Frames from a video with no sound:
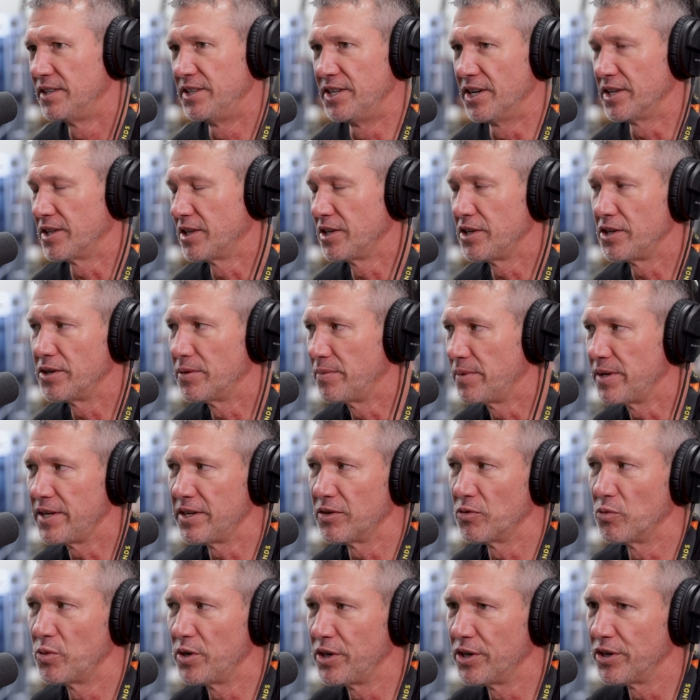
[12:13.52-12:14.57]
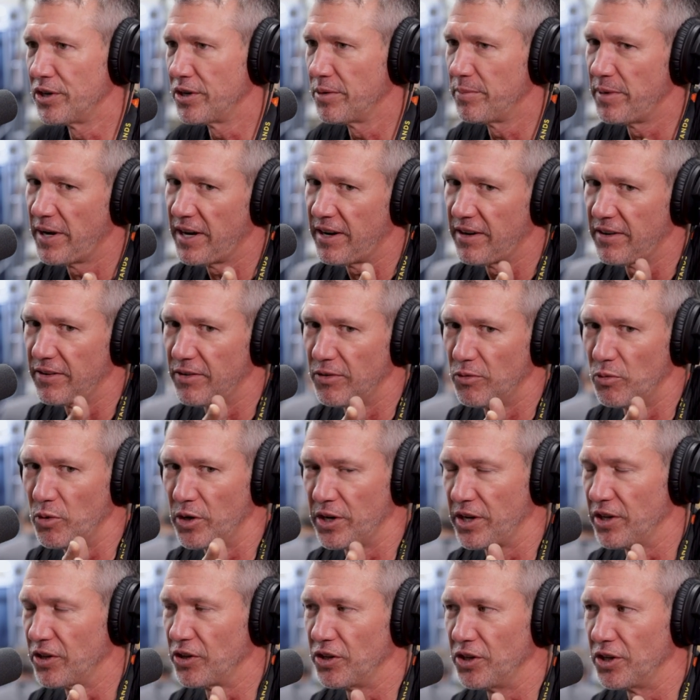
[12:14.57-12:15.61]
Dudley, you're being weird about
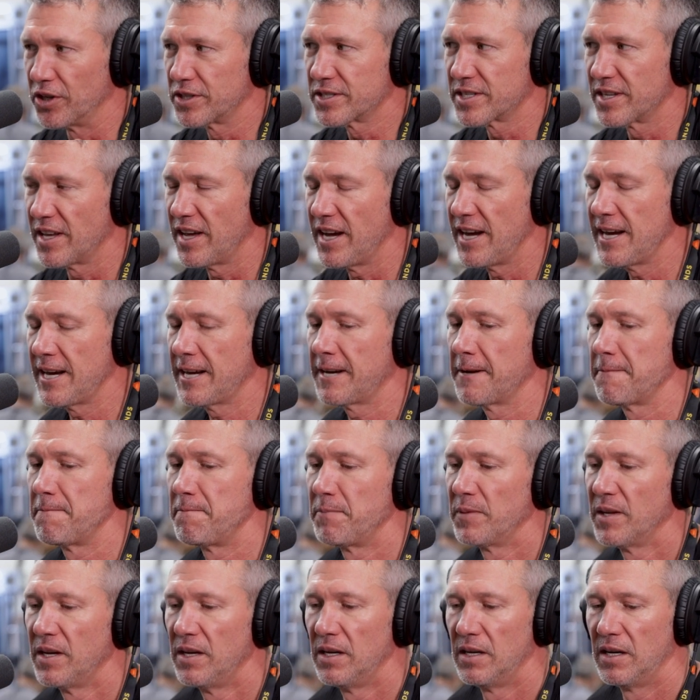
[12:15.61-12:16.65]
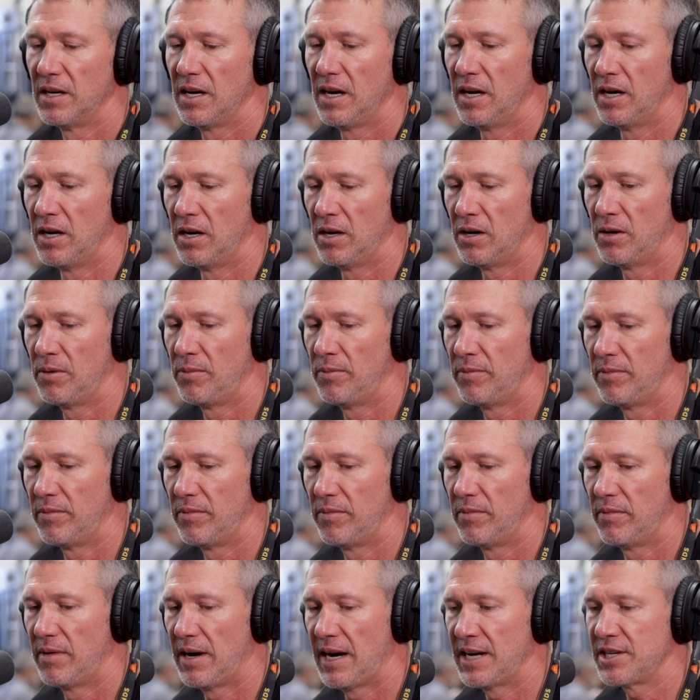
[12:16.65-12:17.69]
what it looks like. Um,
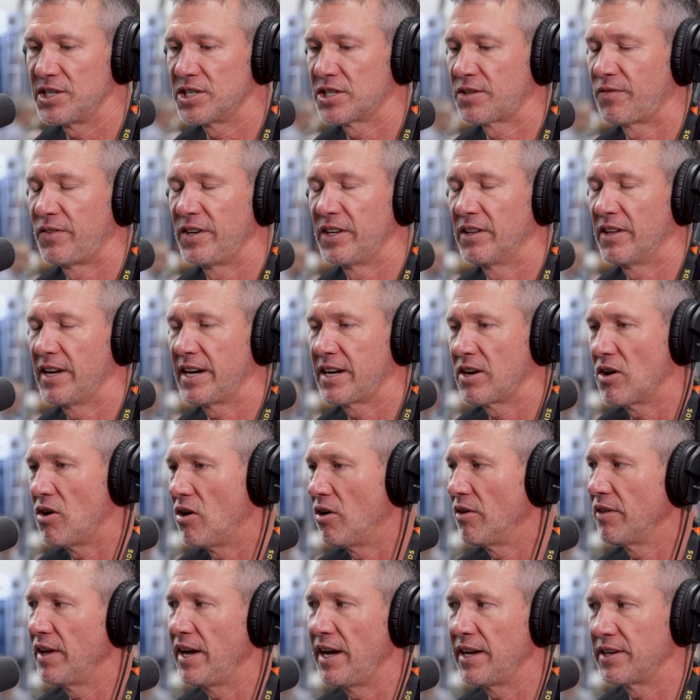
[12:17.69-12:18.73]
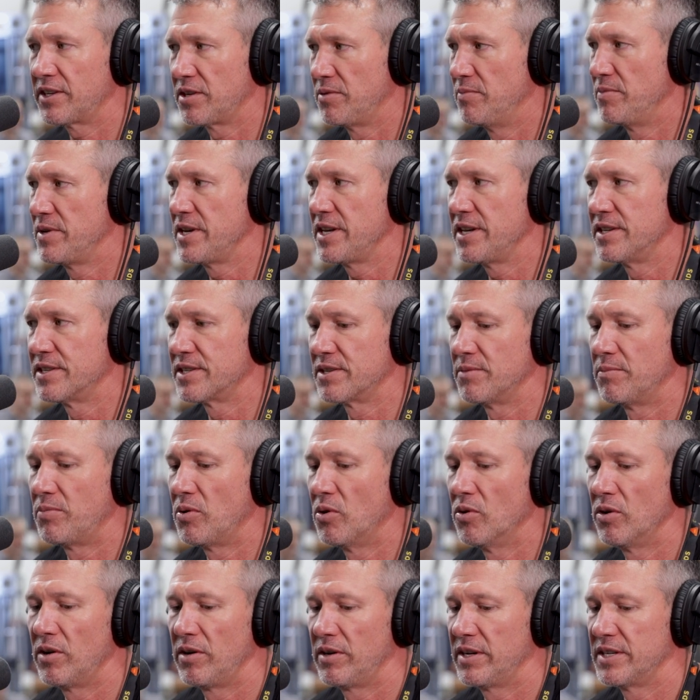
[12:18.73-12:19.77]
I just feel like all that to me is
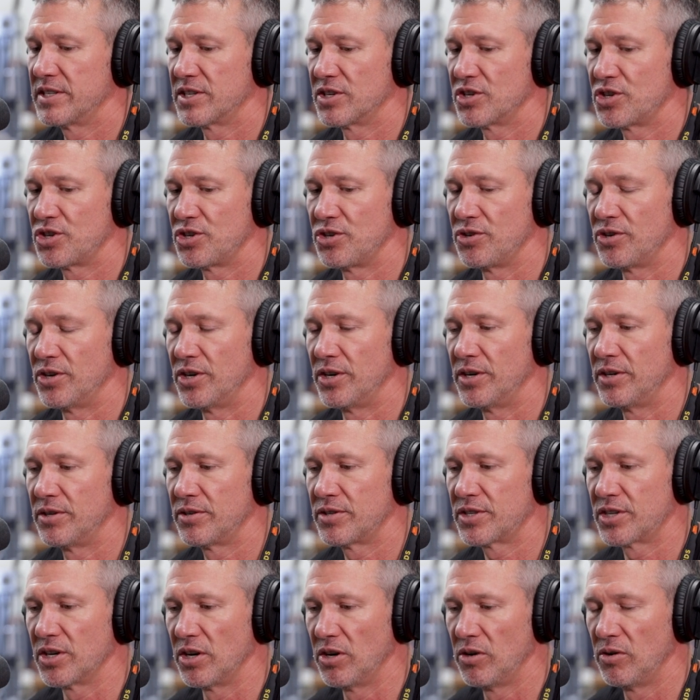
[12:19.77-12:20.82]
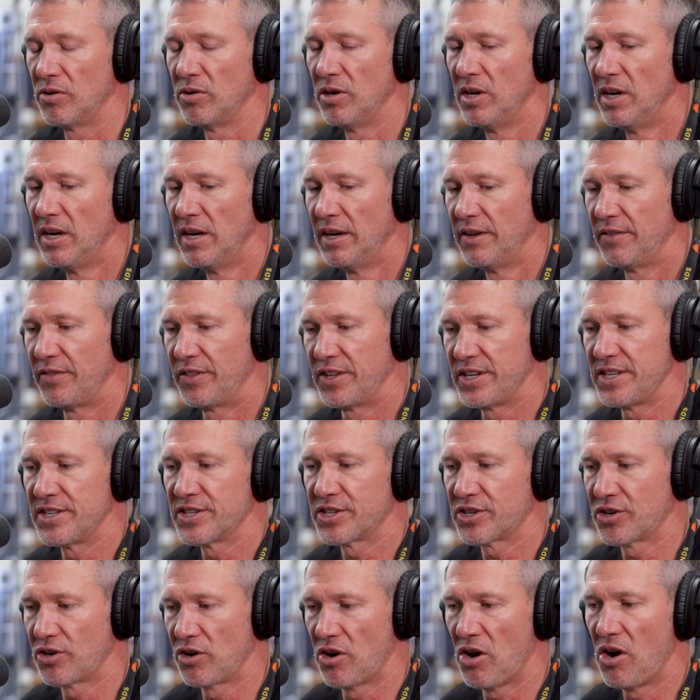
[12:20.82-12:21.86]
important as a shooter. So right,
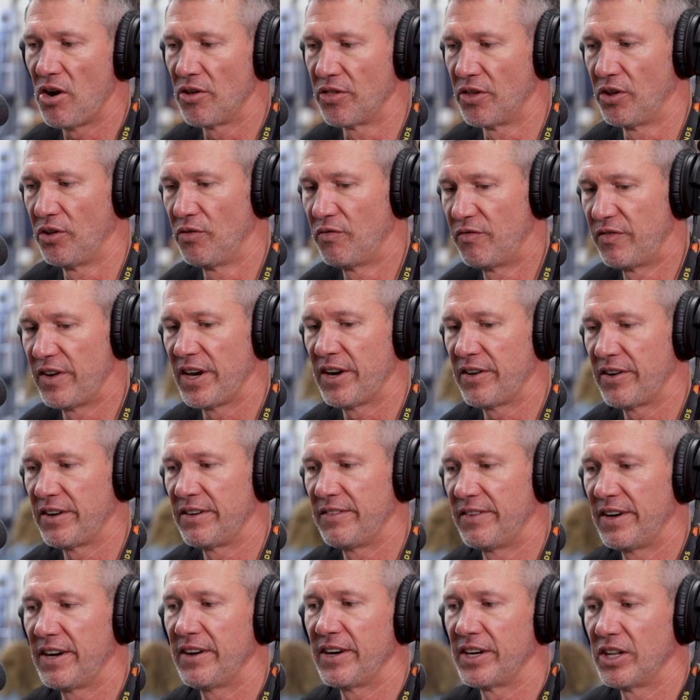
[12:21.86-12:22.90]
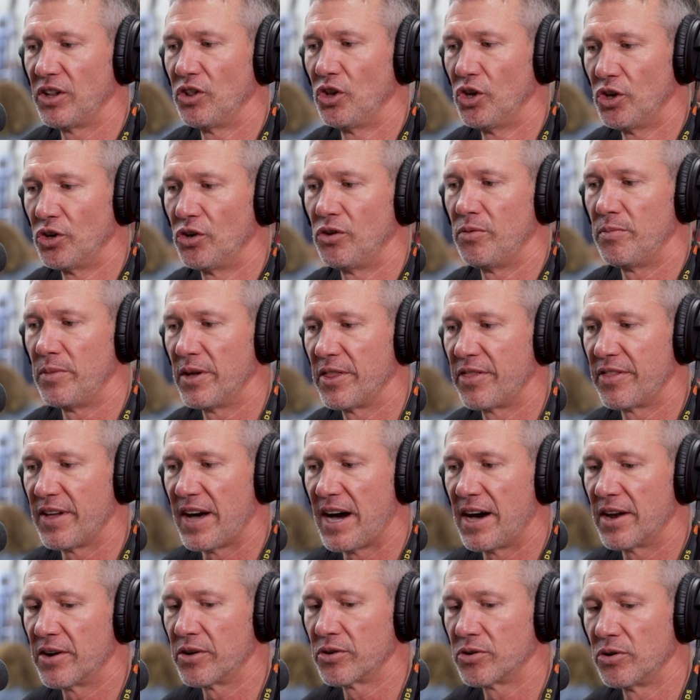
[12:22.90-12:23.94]
these are all the very, very little
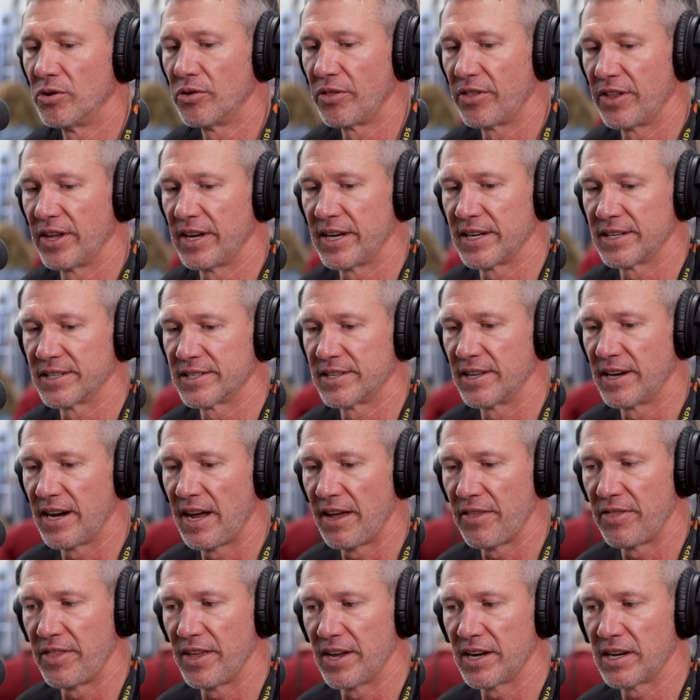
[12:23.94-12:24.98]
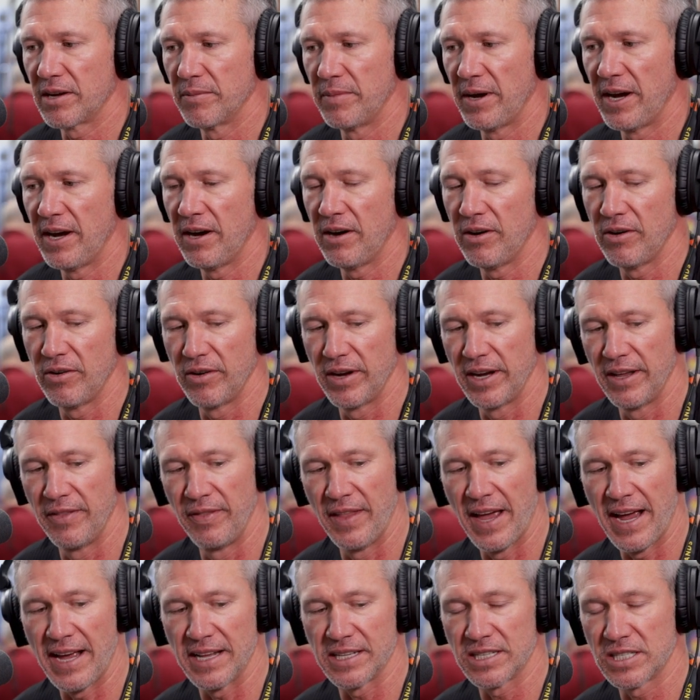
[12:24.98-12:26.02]
methodical things that I think about.
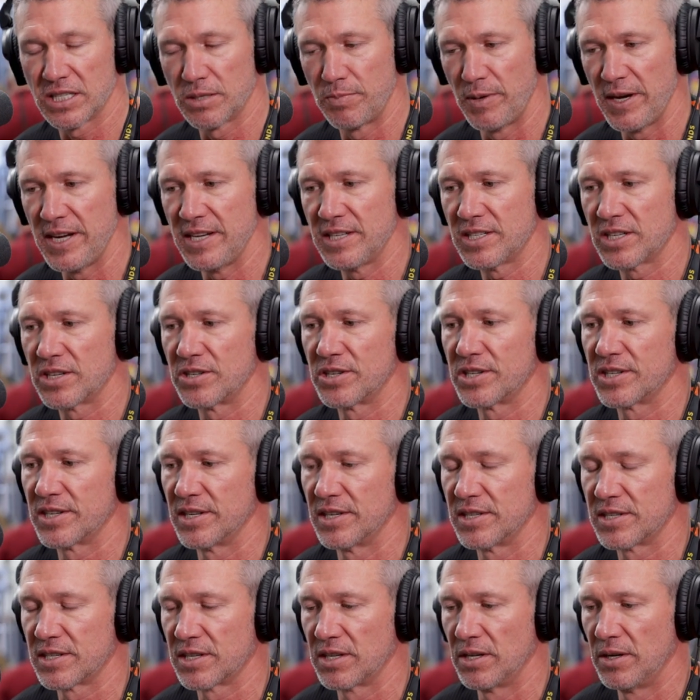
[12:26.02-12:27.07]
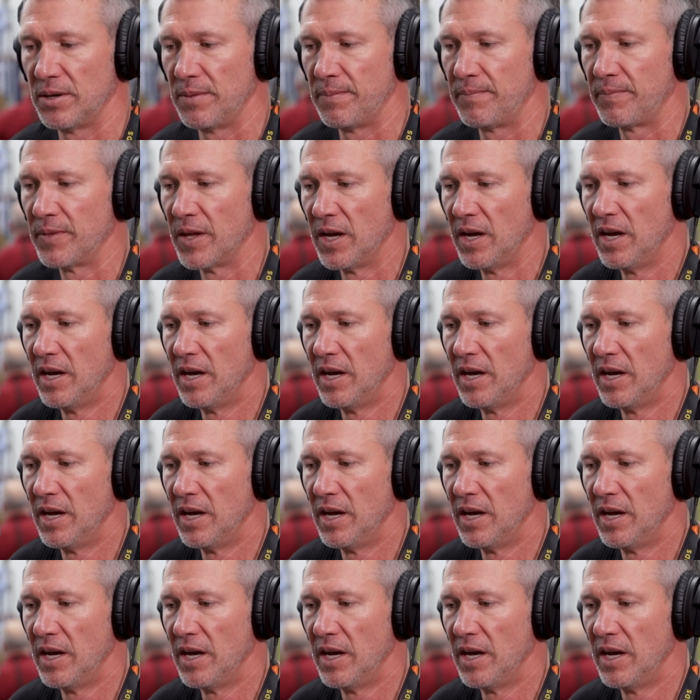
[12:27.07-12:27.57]
And that spacer system